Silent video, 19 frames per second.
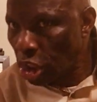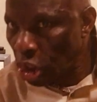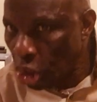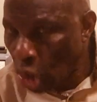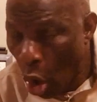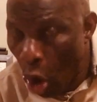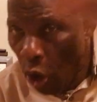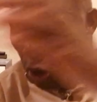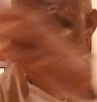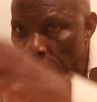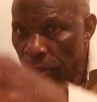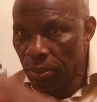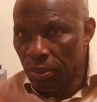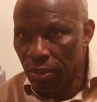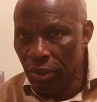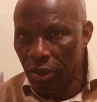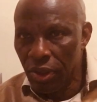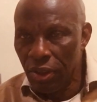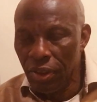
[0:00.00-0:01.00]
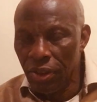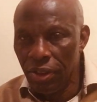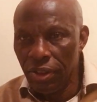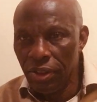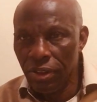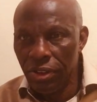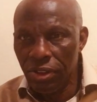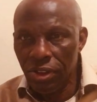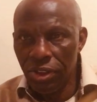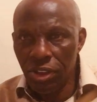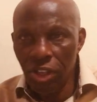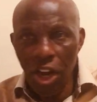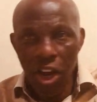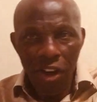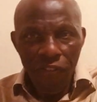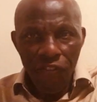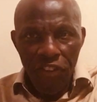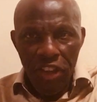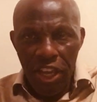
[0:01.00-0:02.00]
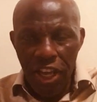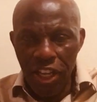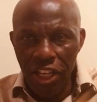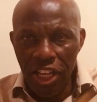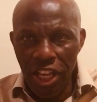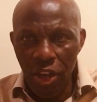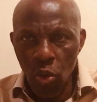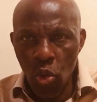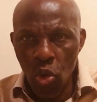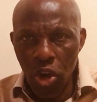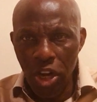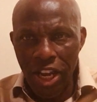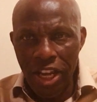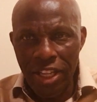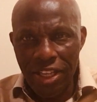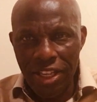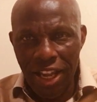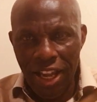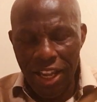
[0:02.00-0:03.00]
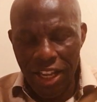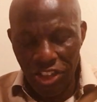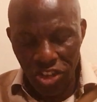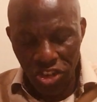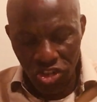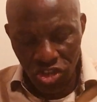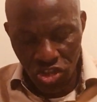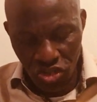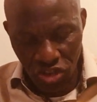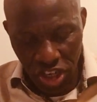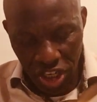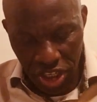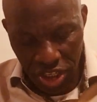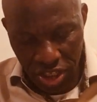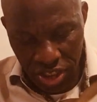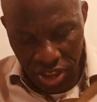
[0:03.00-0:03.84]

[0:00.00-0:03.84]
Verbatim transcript: to survey the whole entire street.